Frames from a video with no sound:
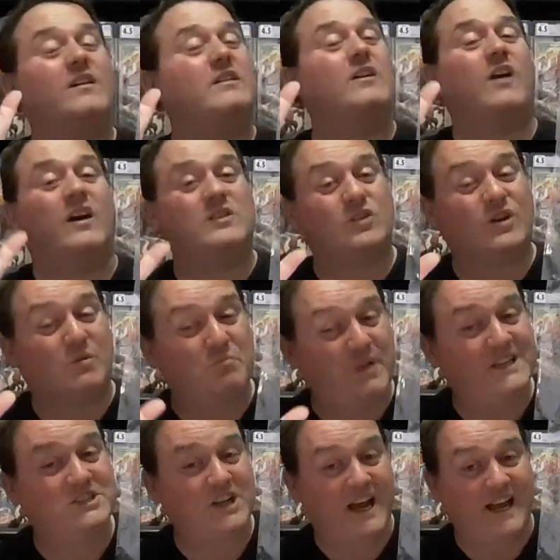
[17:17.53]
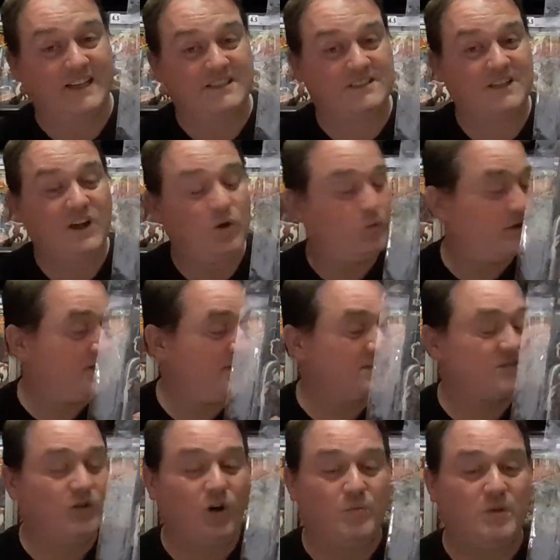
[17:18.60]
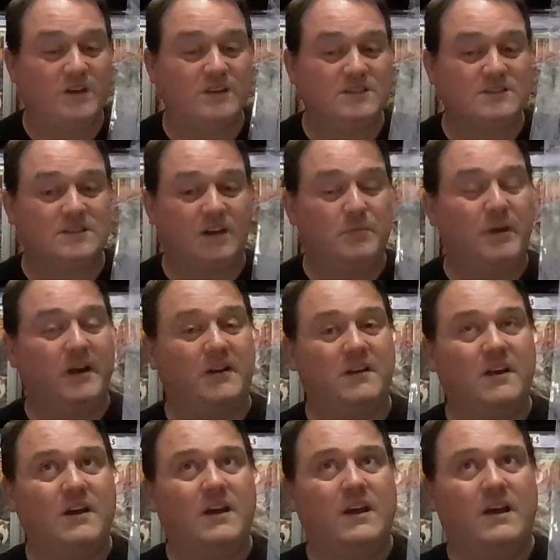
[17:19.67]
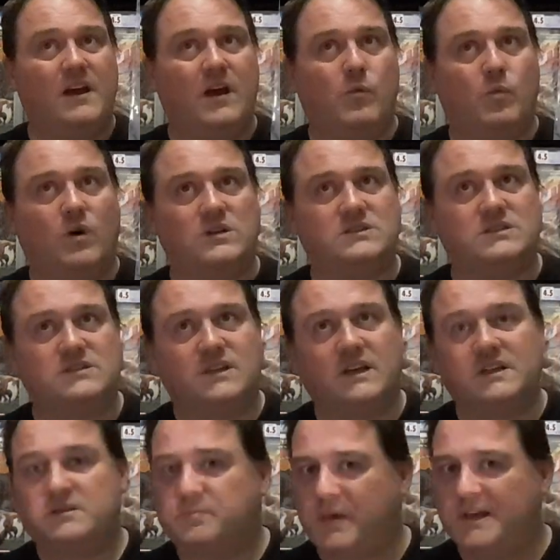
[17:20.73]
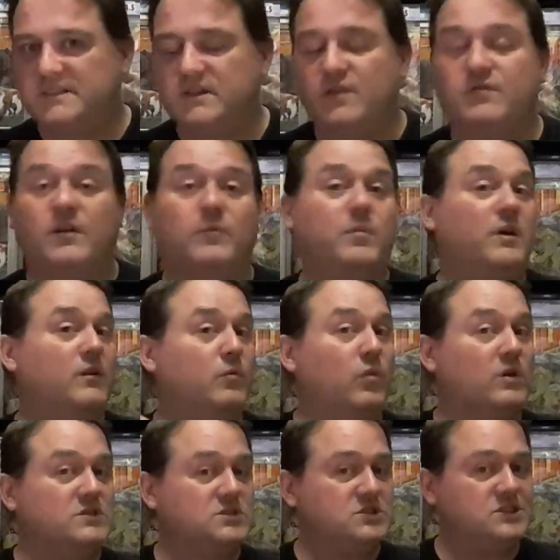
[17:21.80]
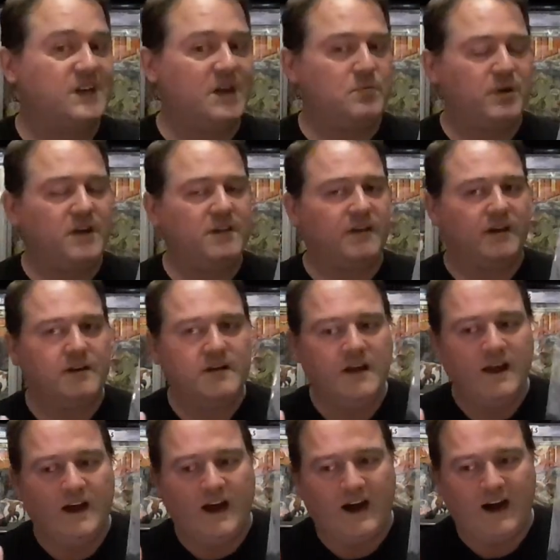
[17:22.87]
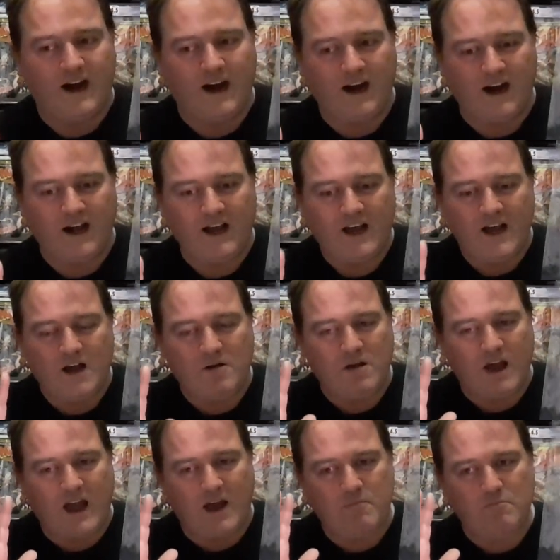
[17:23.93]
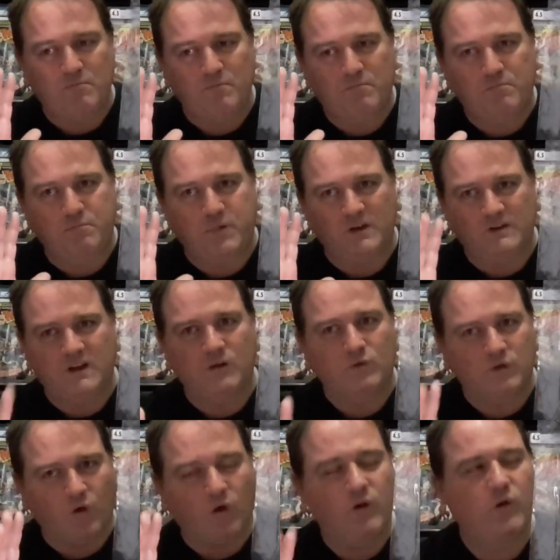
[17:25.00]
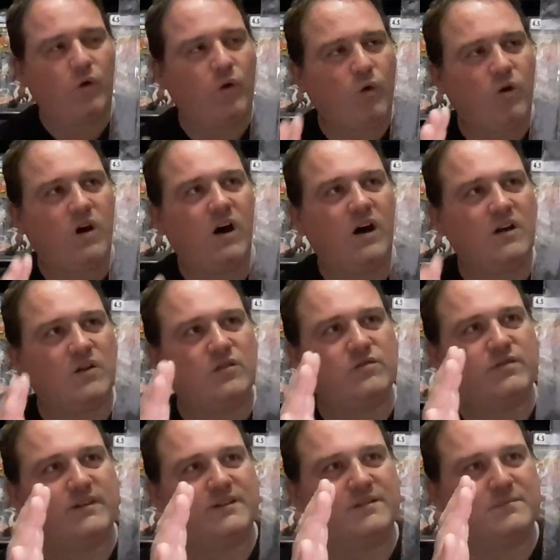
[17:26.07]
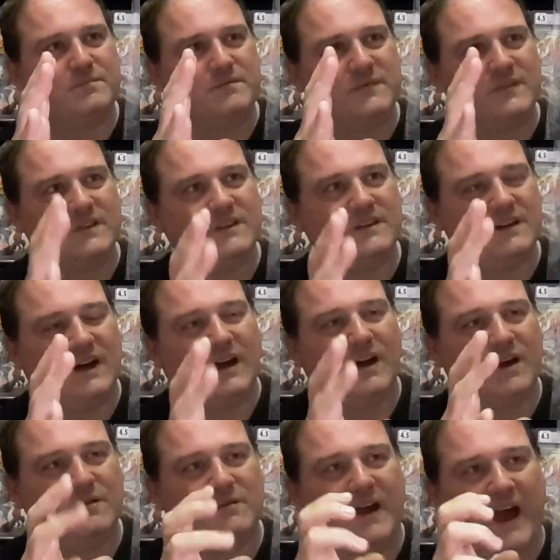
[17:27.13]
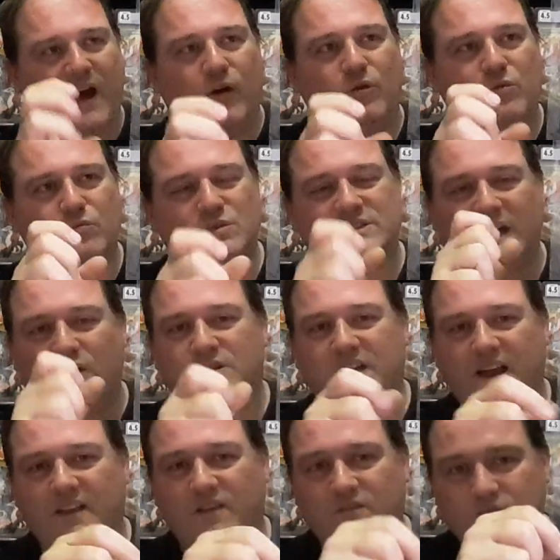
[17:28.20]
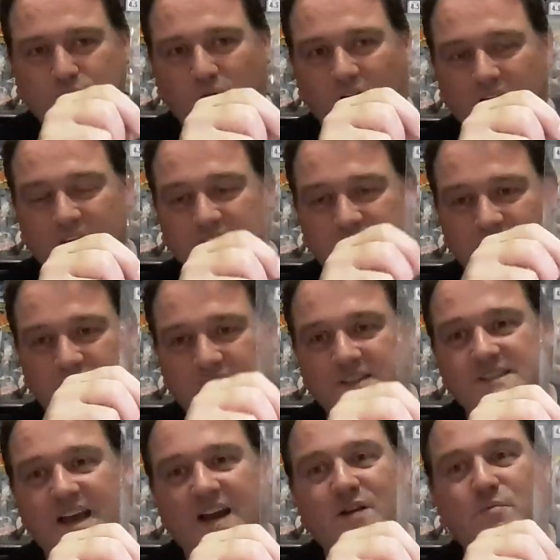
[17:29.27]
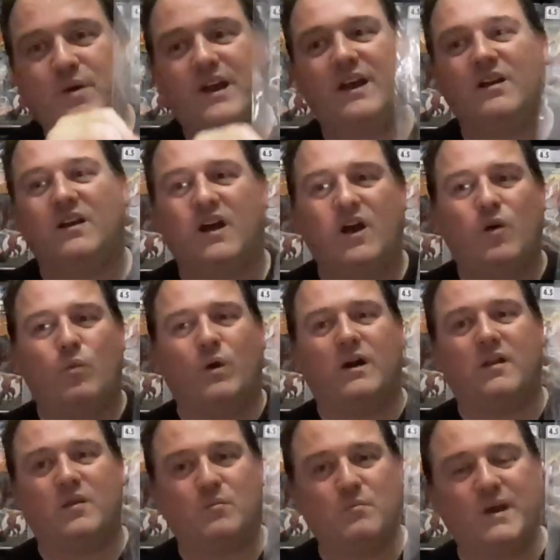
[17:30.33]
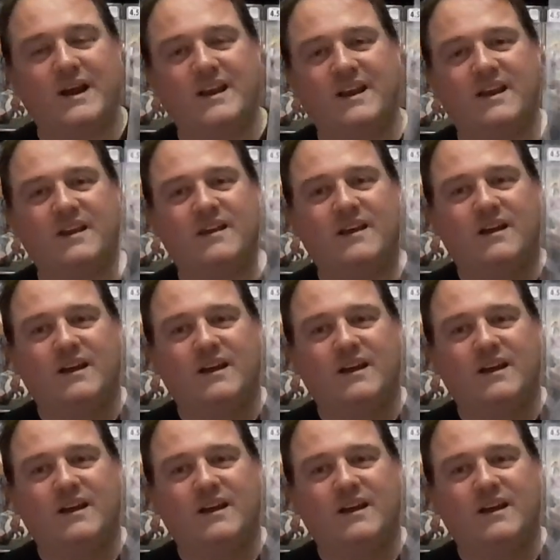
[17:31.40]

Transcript: look, I took a big chance with this lot because, I mean, it wasn't expensive, but it wasn't cheap either. But it all kind of was held together by this. If this had been one of the many